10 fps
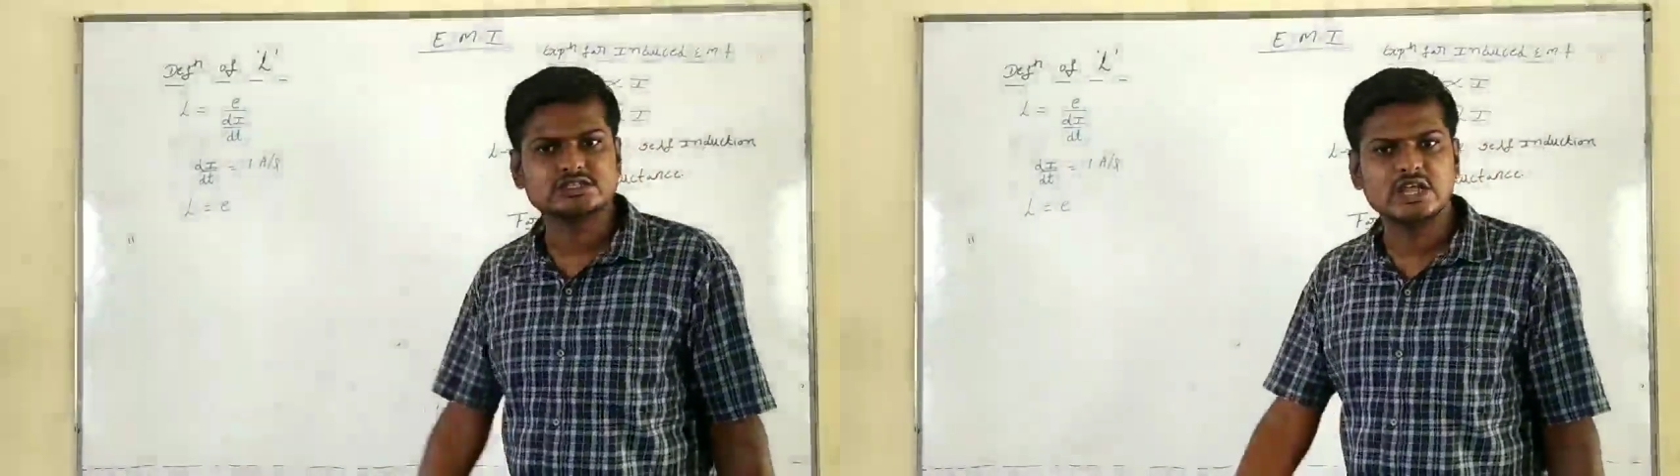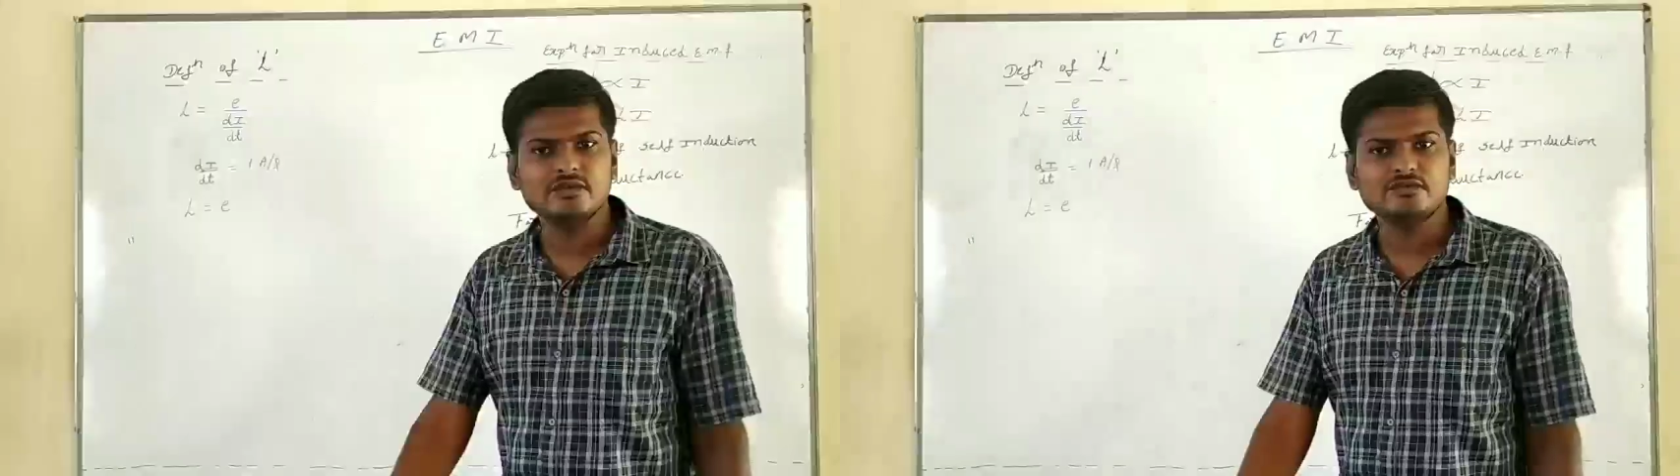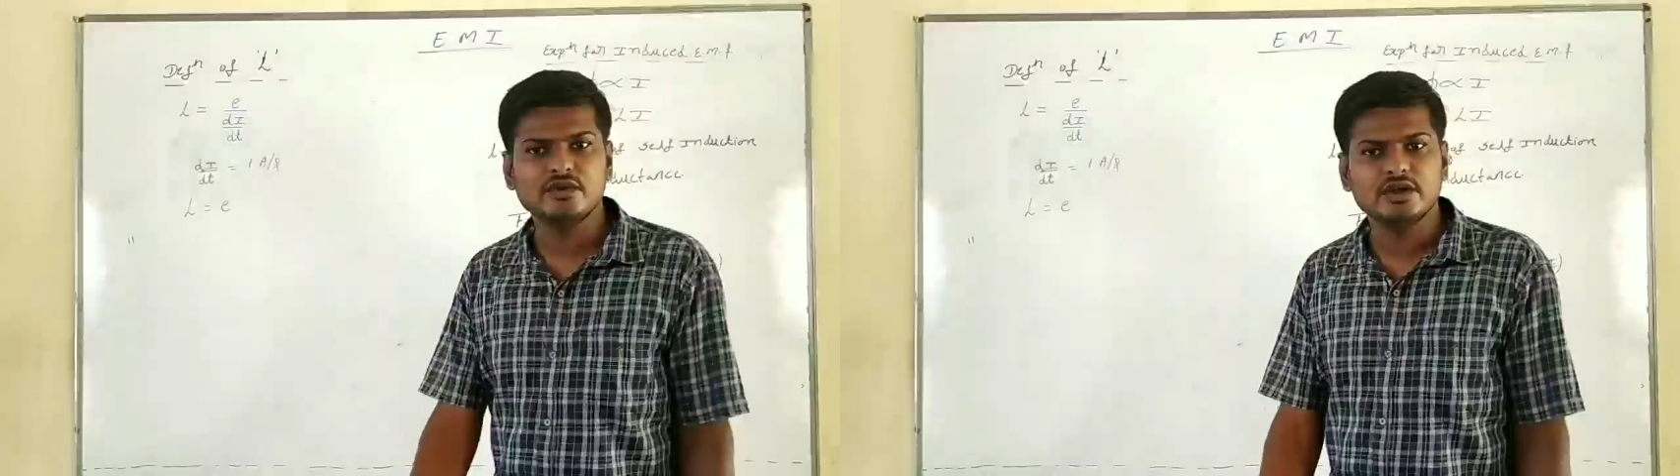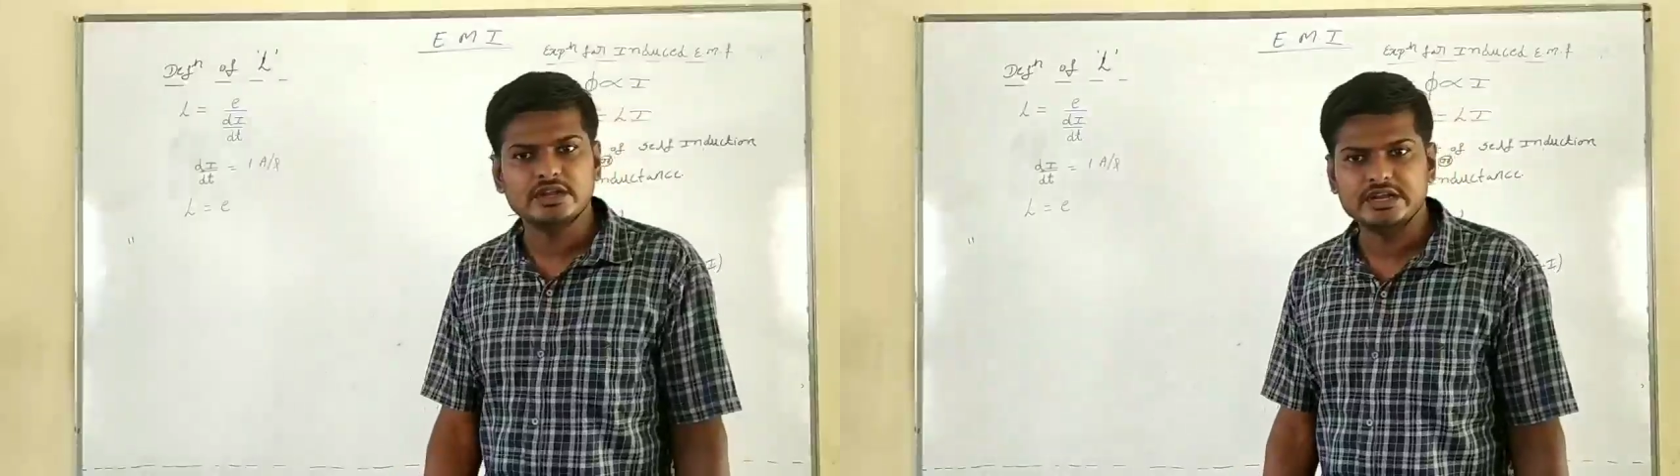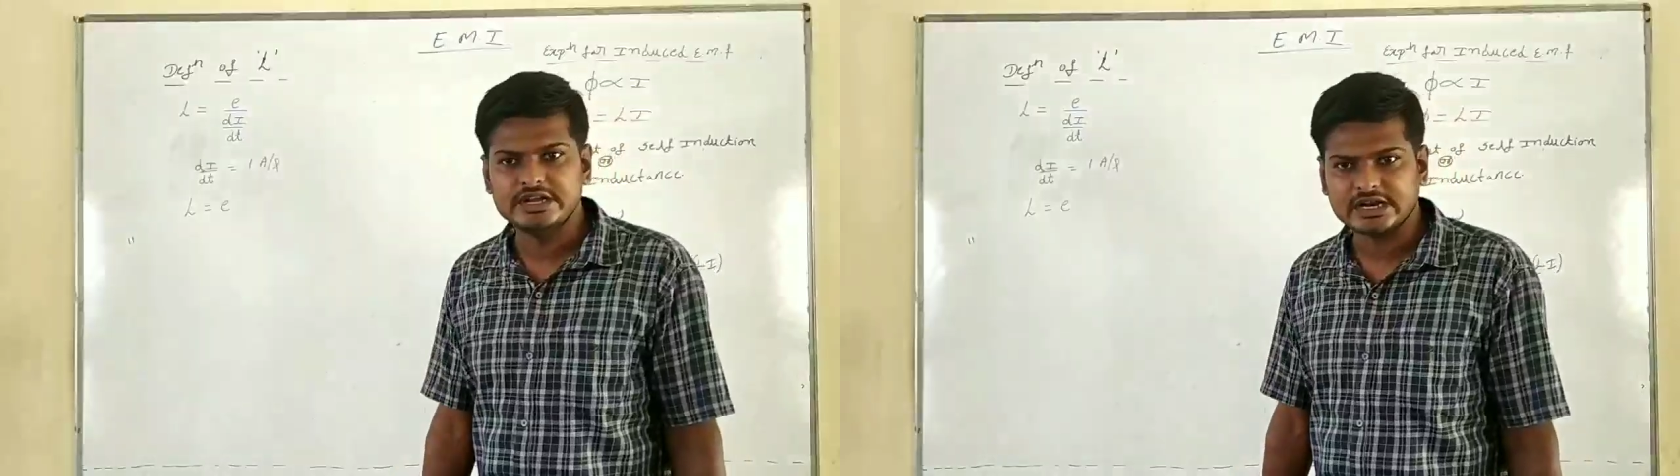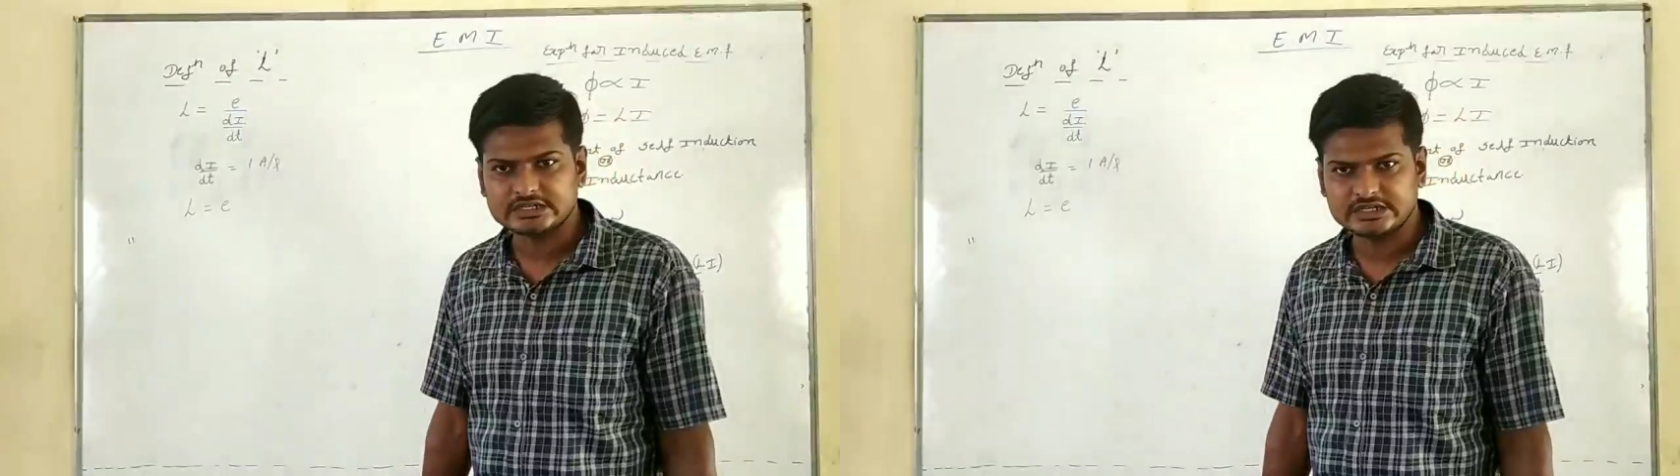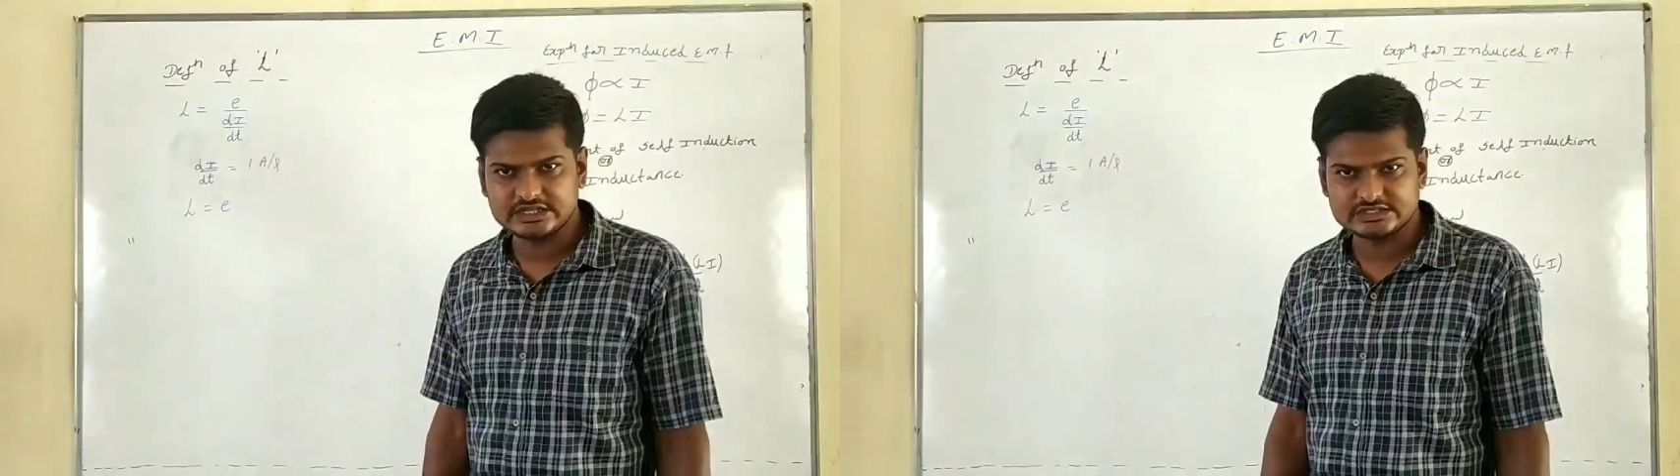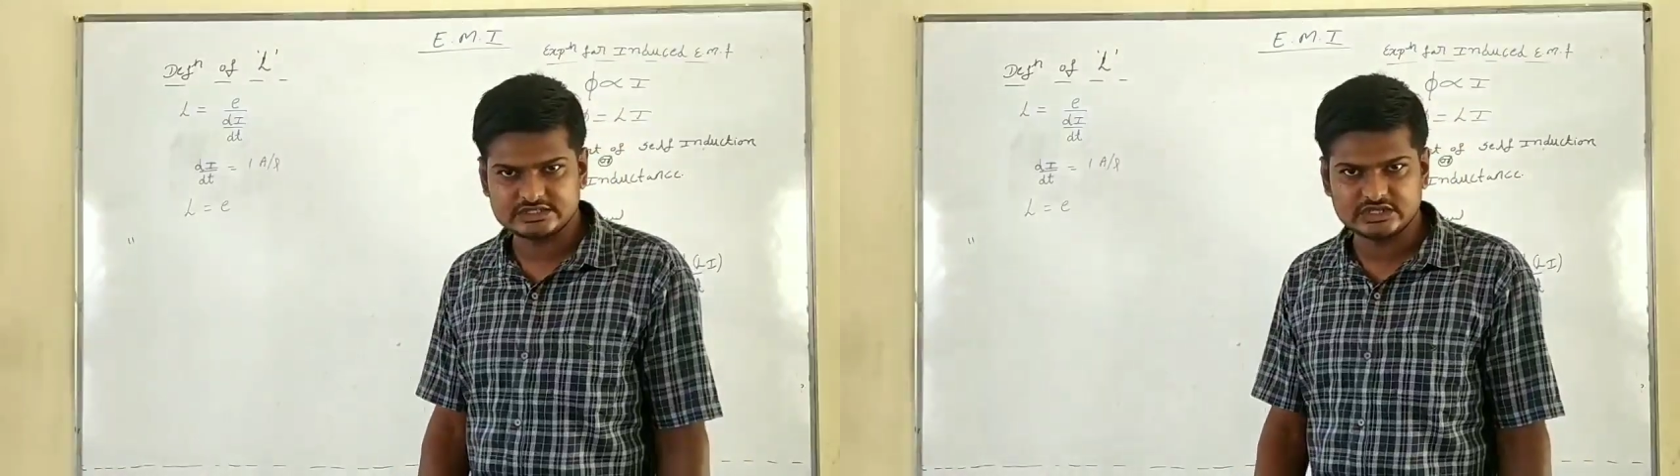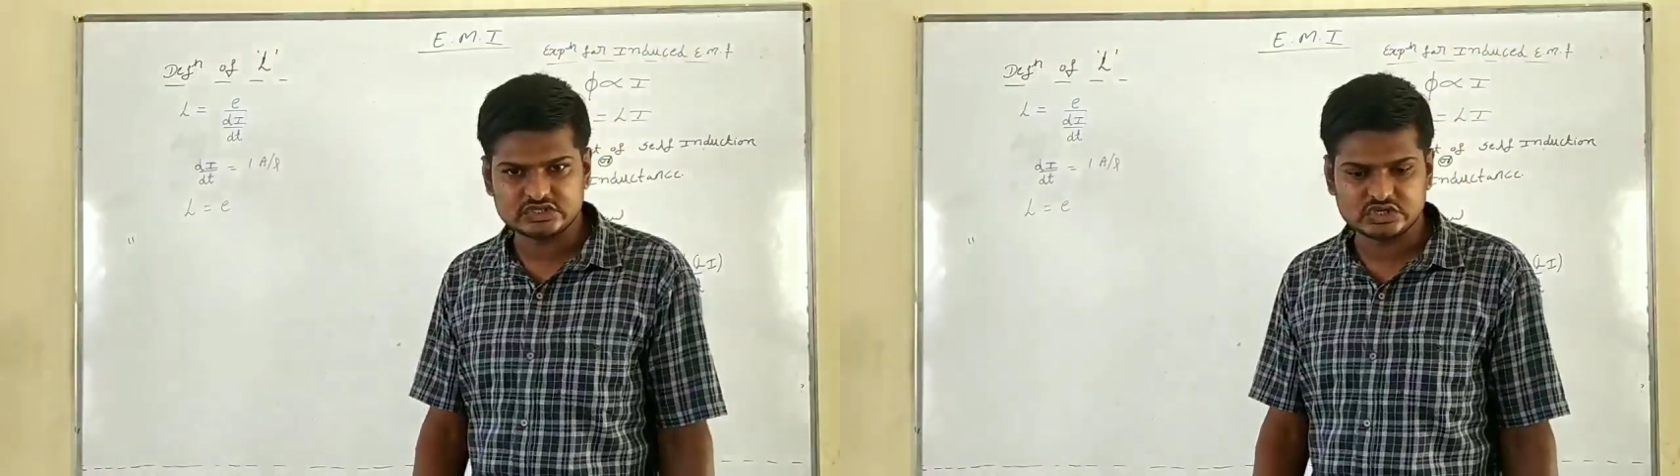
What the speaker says: Self-inductance. Yes, now